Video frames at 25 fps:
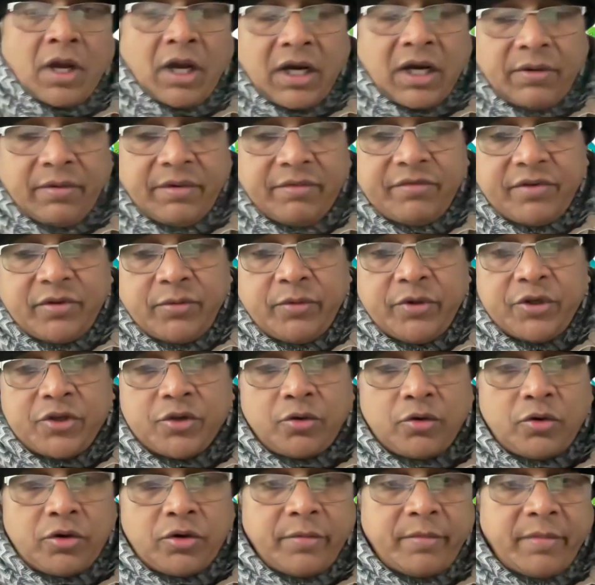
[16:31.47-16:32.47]
However, we
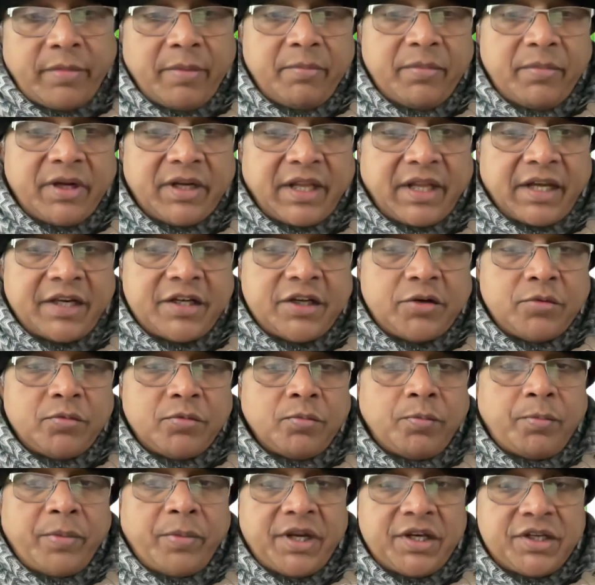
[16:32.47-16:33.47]
should remember that in
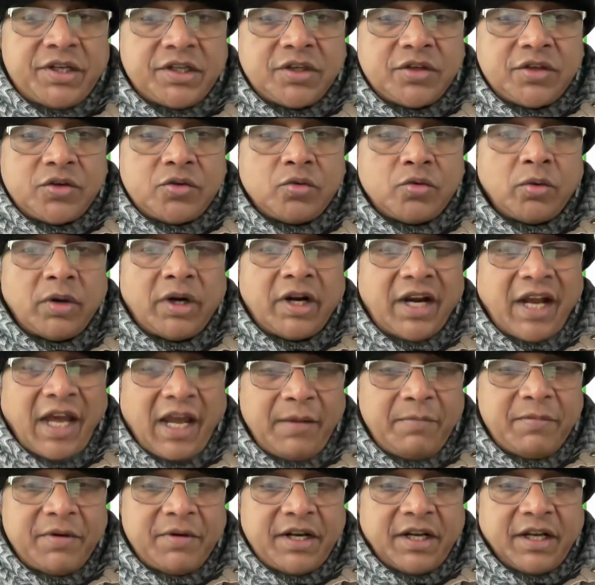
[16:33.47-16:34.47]
patients who are
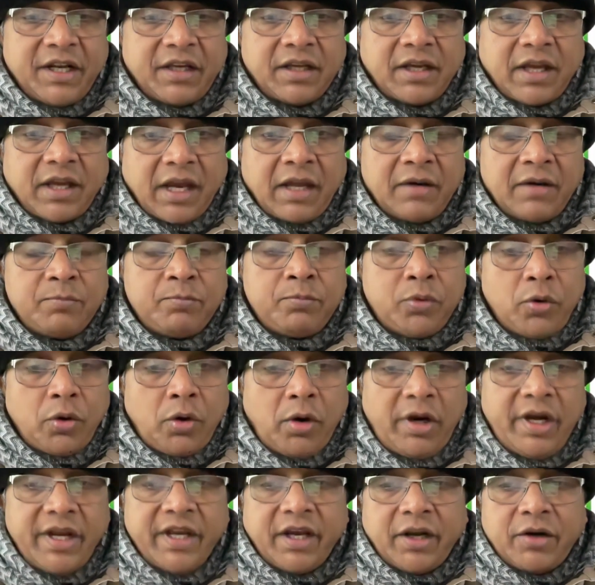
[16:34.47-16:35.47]
diabetic and
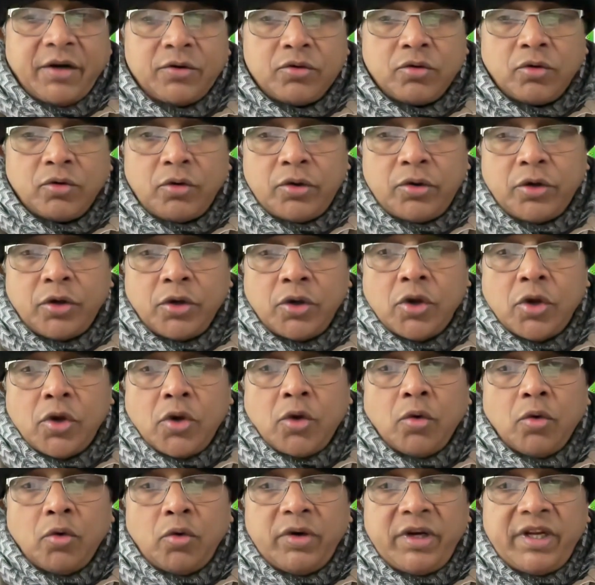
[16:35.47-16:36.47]
poorly controlled,
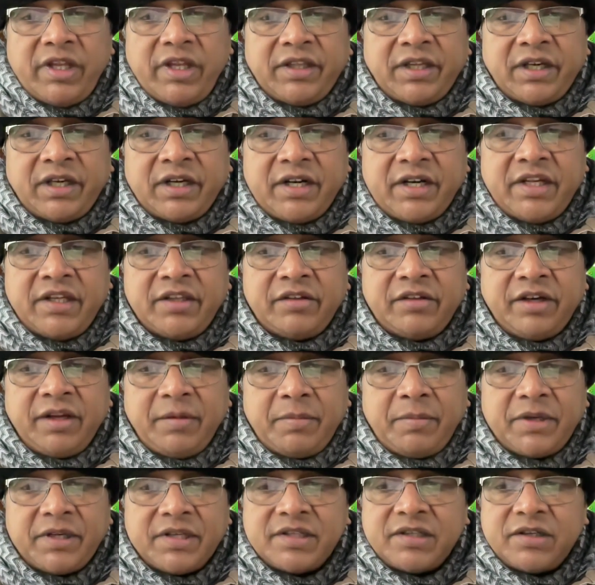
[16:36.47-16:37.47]
only
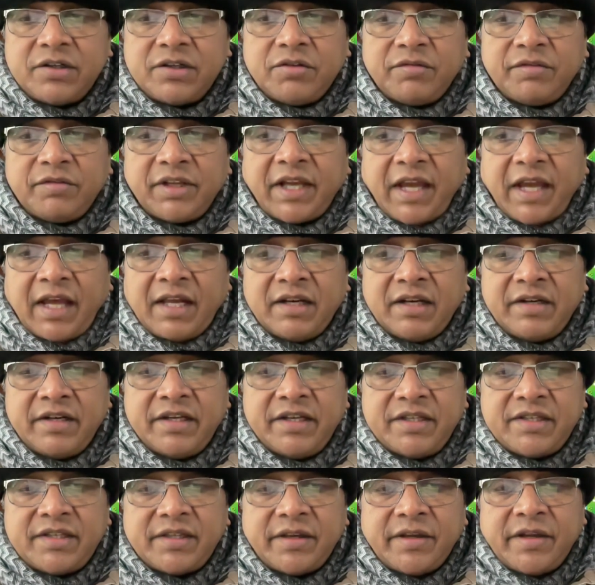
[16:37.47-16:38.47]
33% of the
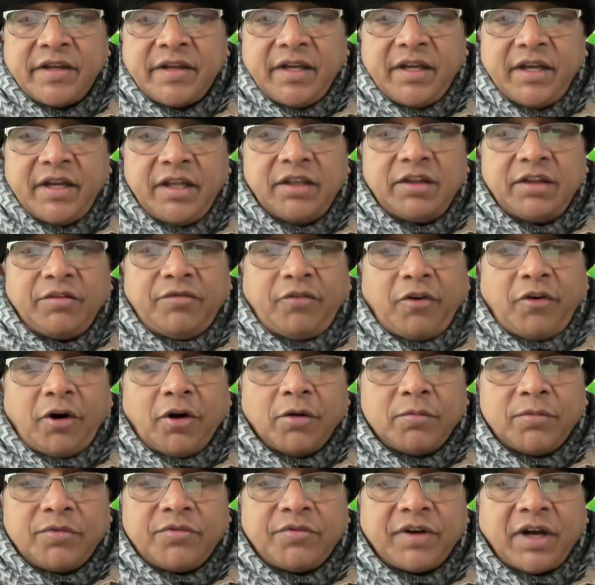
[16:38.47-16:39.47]
calories in the
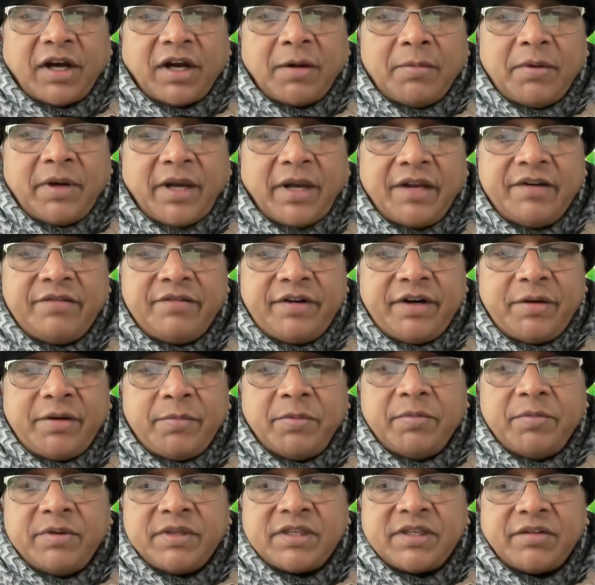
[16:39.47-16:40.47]
form of carbohydrate
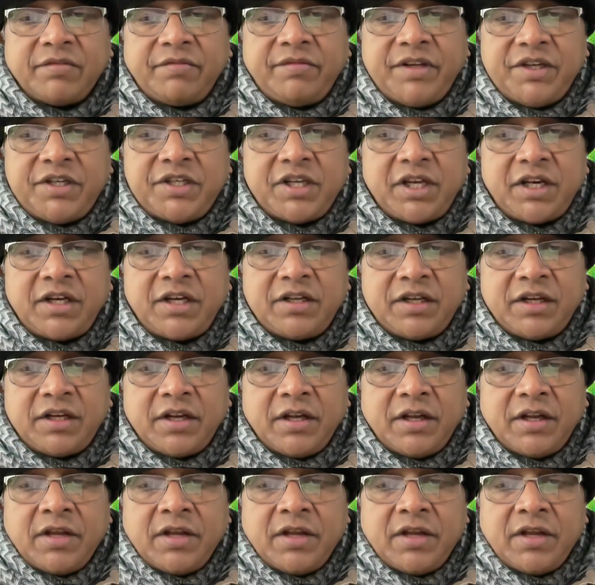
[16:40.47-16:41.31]
may be sufficient